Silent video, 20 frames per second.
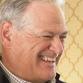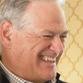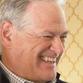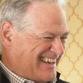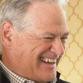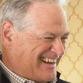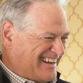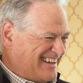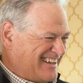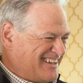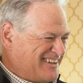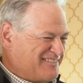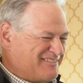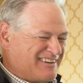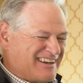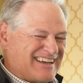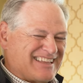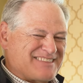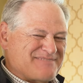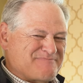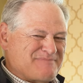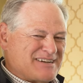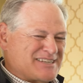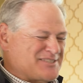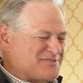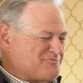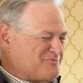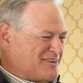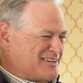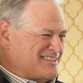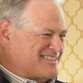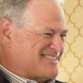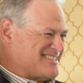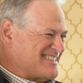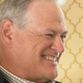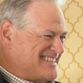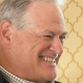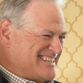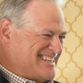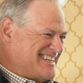Yeah, we got the must wants
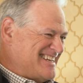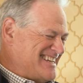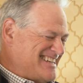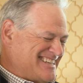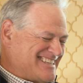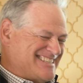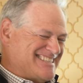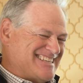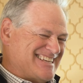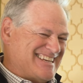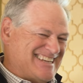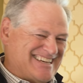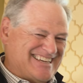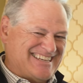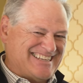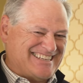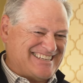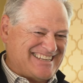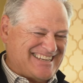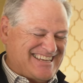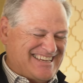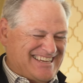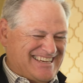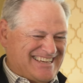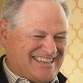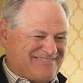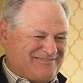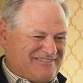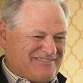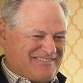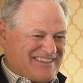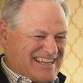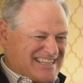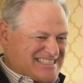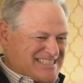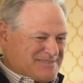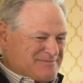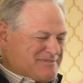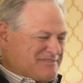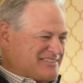and needs, and we've got
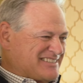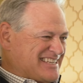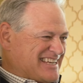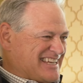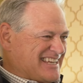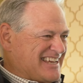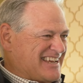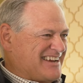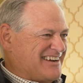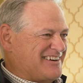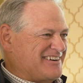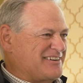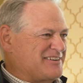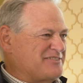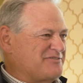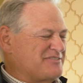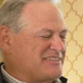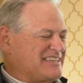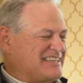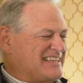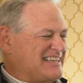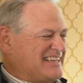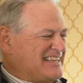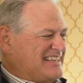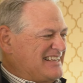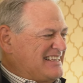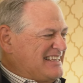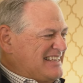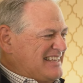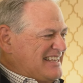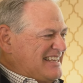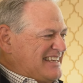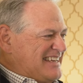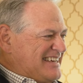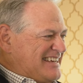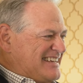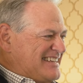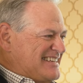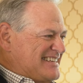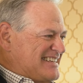some of it taken care of, and
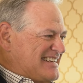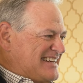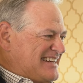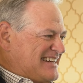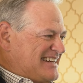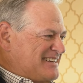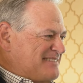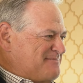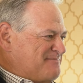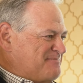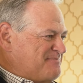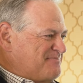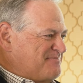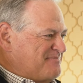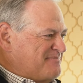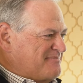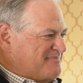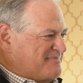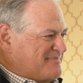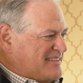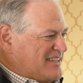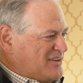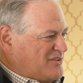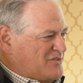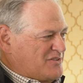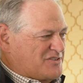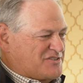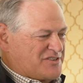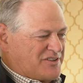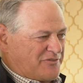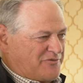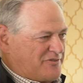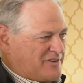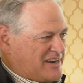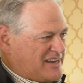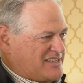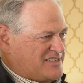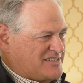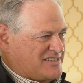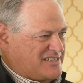there's still
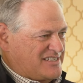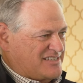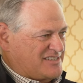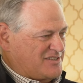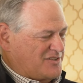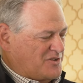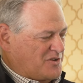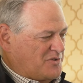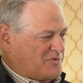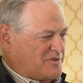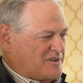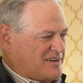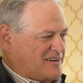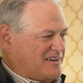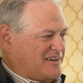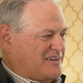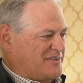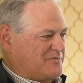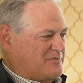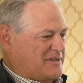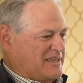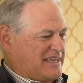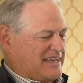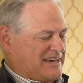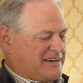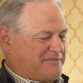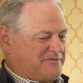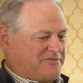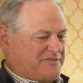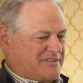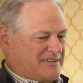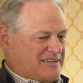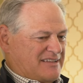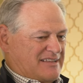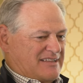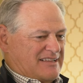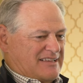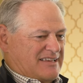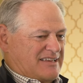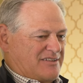free agency still going on. We have,
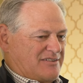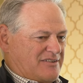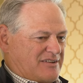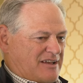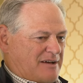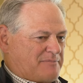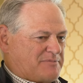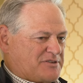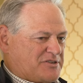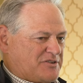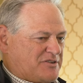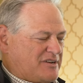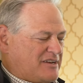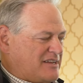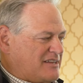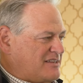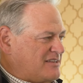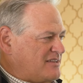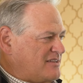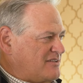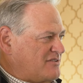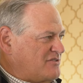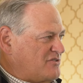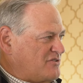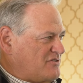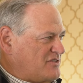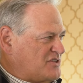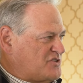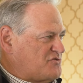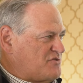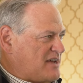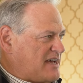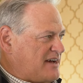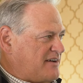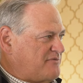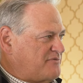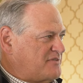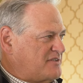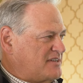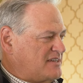an opportunity during this
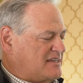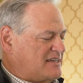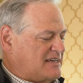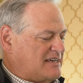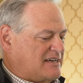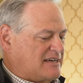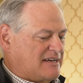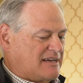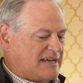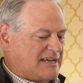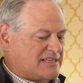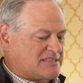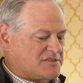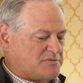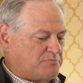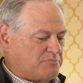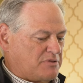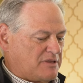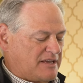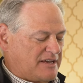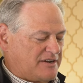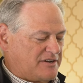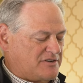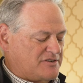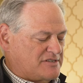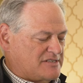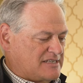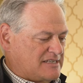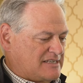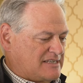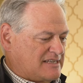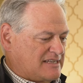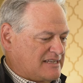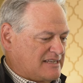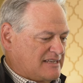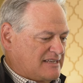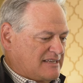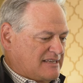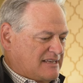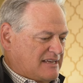draft to add some players, and
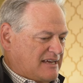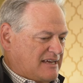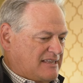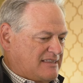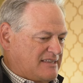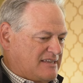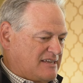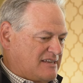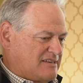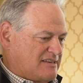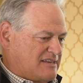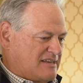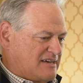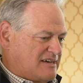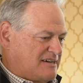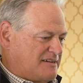then